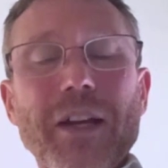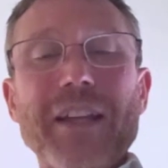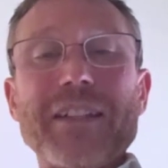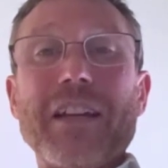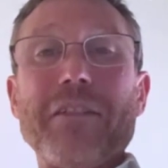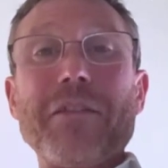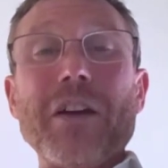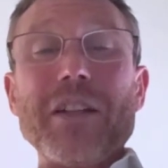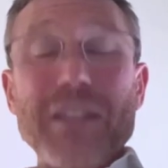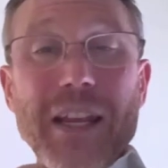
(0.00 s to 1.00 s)
Okay, instead of
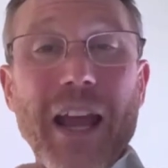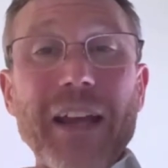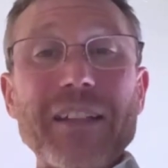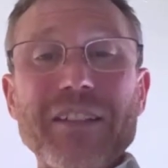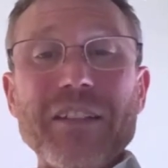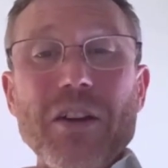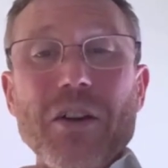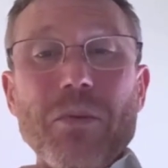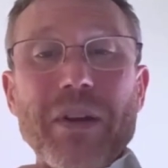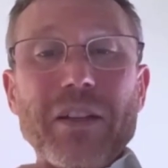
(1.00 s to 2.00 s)
dx,
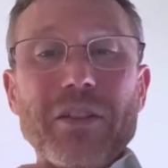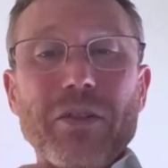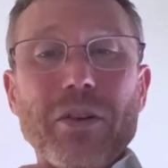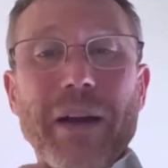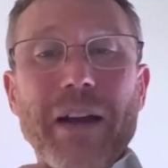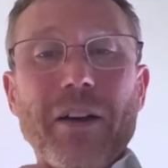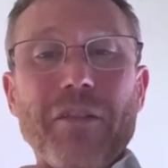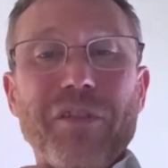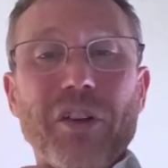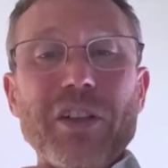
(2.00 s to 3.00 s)
we can talk about
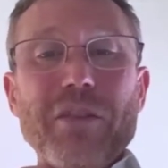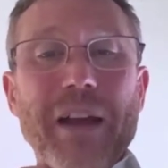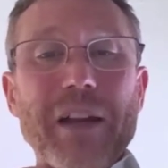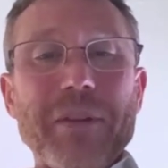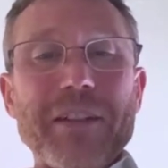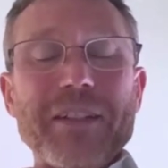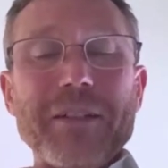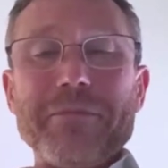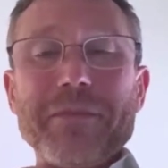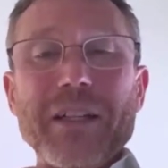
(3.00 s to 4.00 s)
our volume
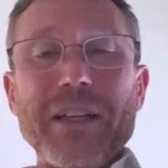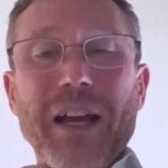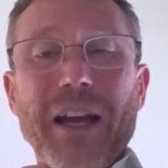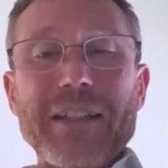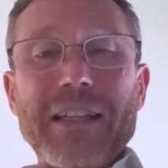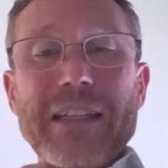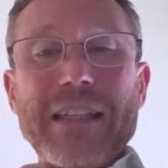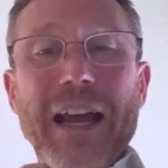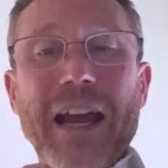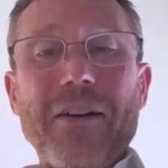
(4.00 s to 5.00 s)
element, d
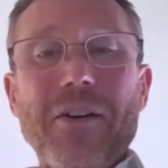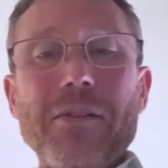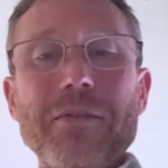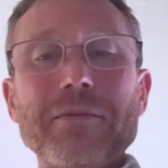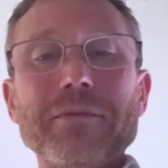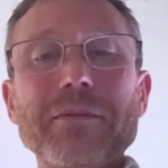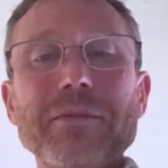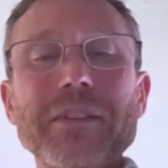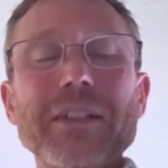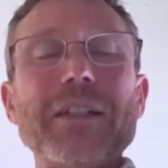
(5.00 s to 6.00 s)
tau.
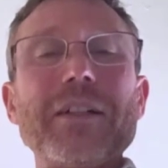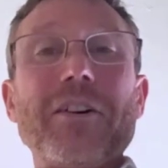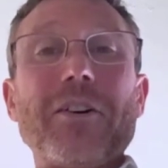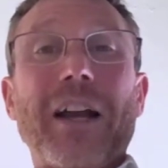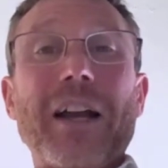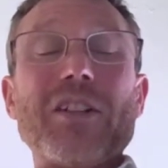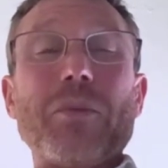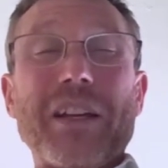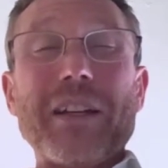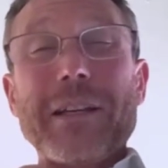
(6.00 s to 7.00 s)
Okay, so
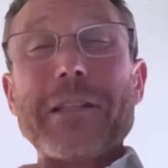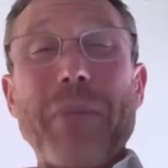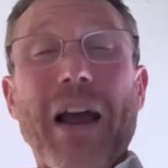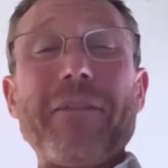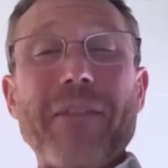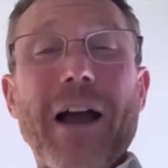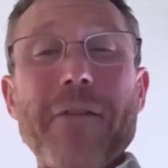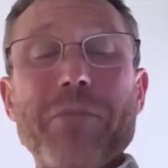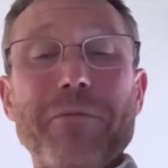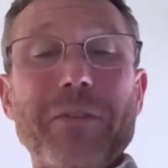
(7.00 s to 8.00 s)
we can expand
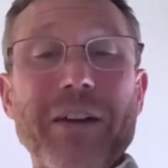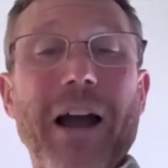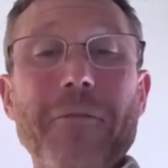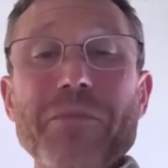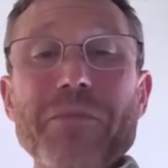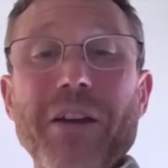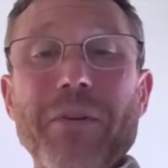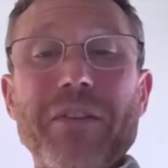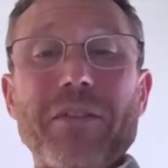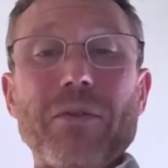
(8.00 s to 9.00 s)
that, but for now,
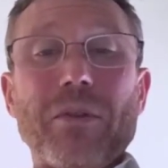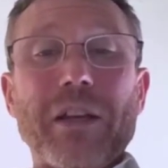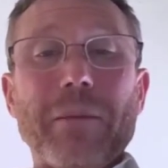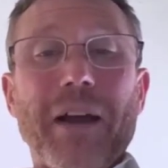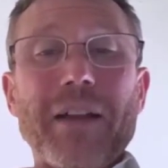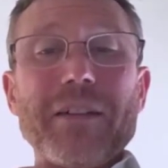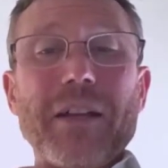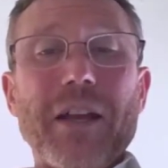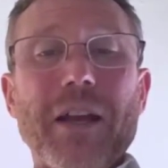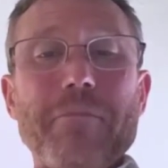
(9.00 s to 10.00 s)
if we're talking
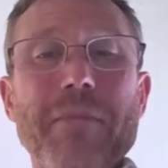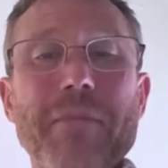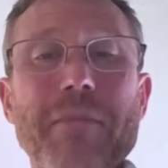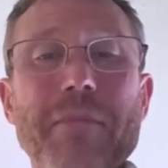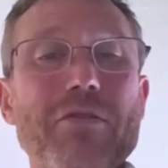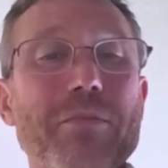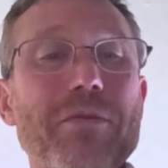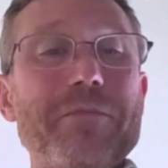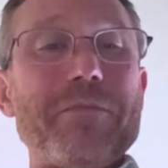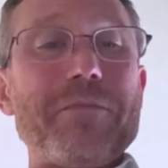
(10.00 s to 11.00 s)
about a
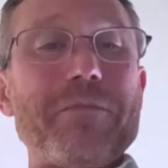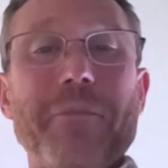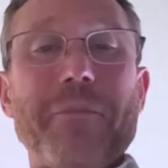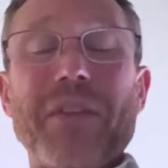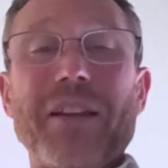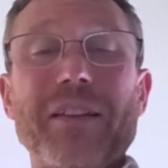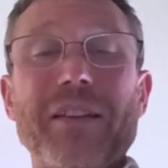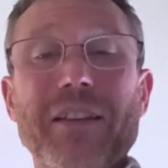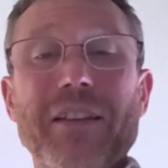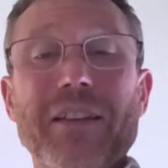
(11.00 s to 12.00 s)
measurable
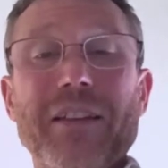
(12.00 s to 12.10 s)
in